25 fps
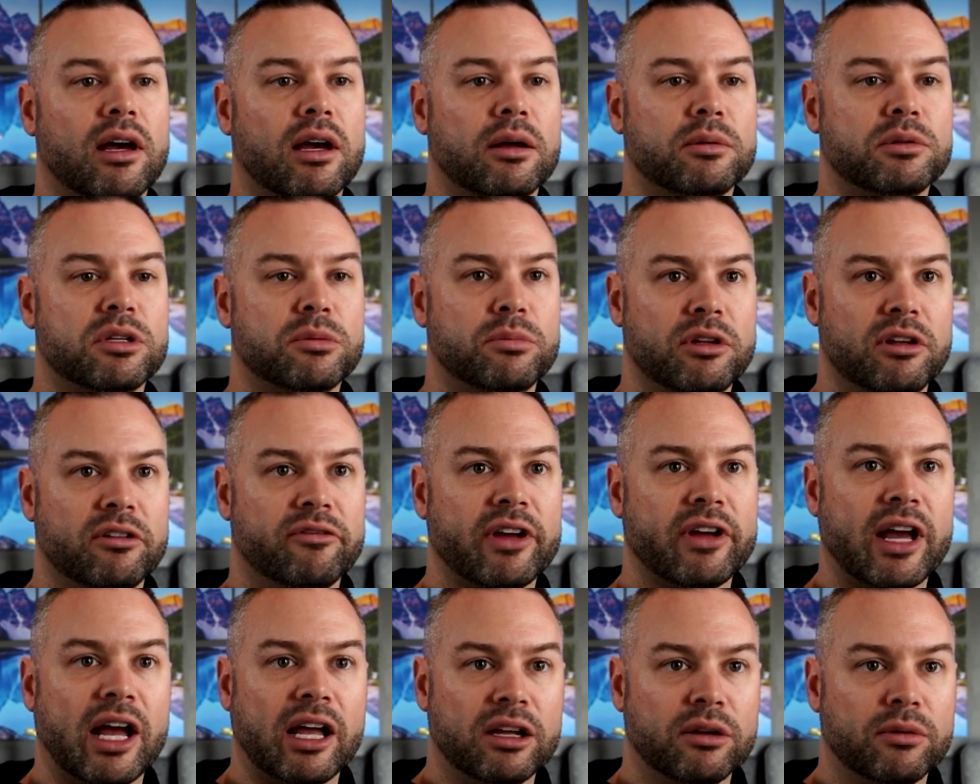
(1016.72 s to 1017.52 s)
to be
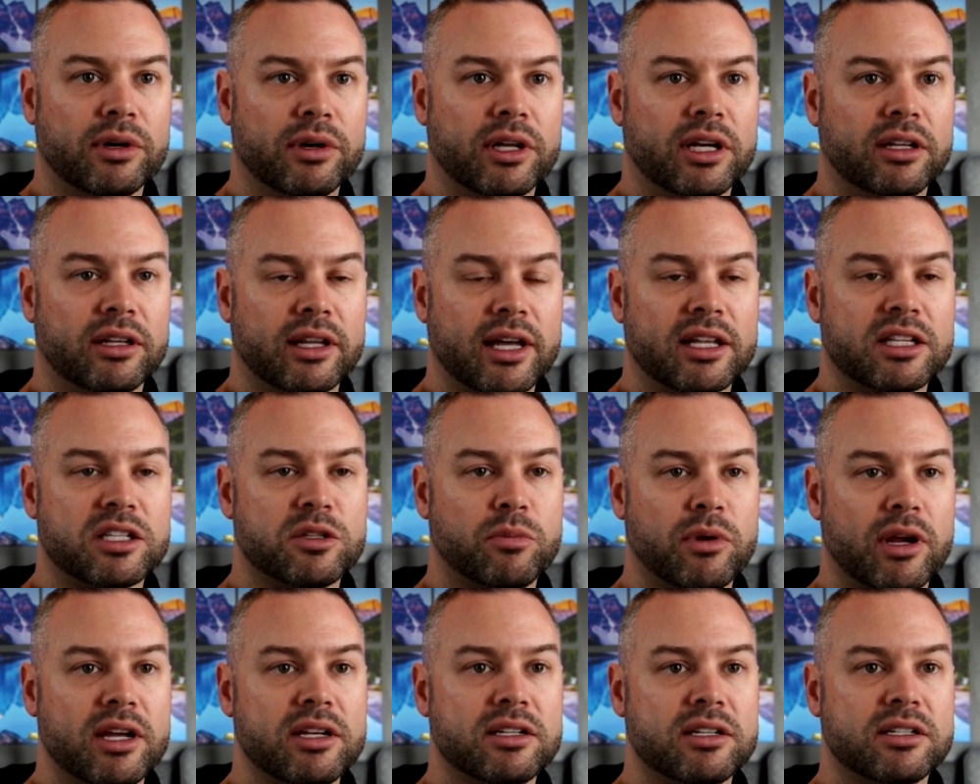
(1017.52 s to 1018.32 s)
evaluating that
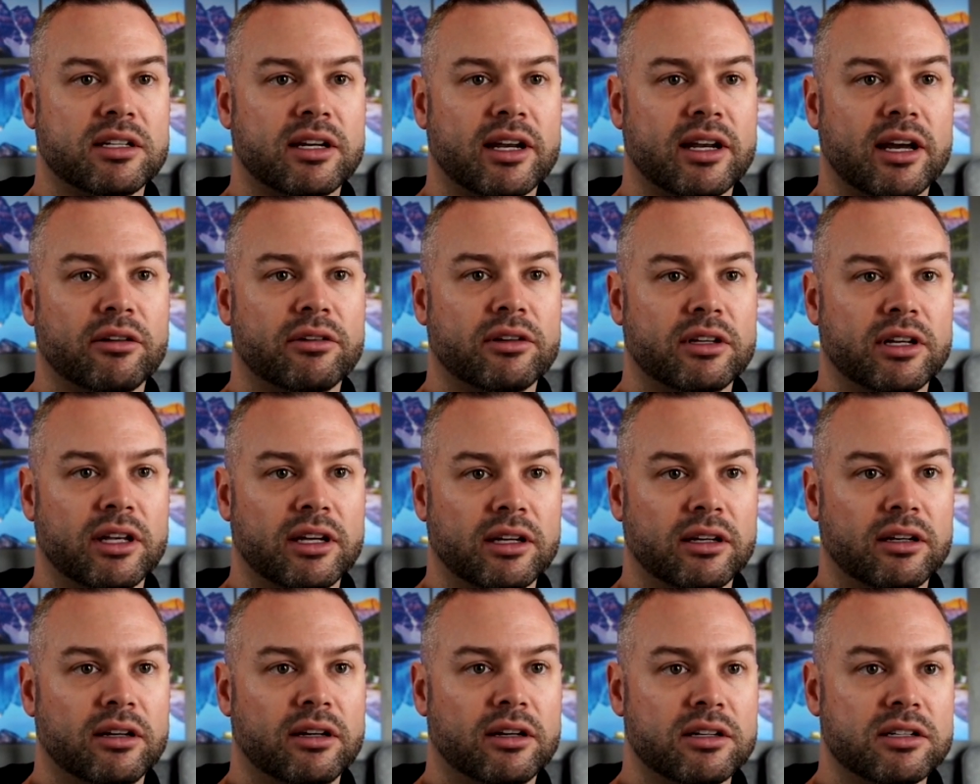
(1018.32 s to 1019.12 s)
space and how can
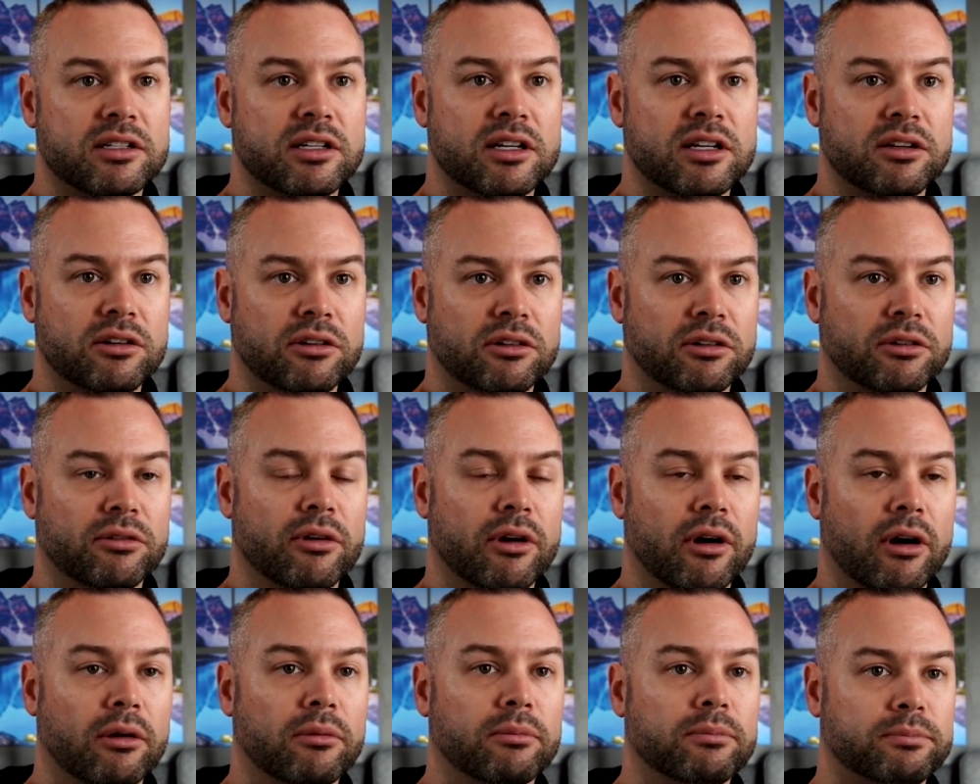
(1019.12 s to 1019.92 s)
they continue to
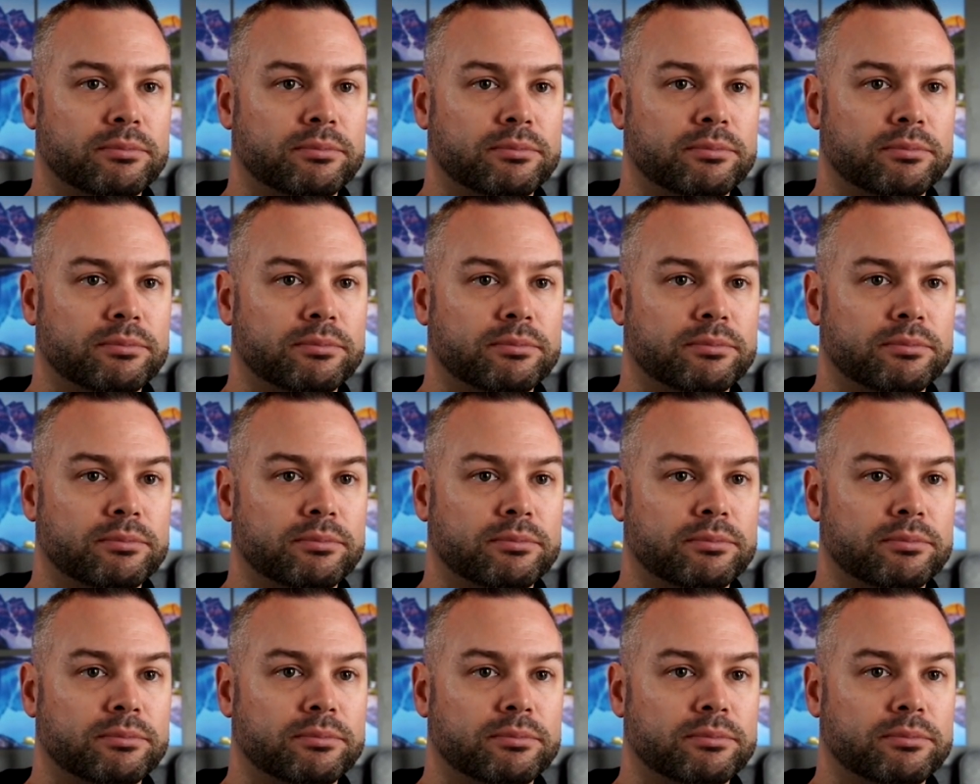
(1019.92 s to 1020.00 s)
grow.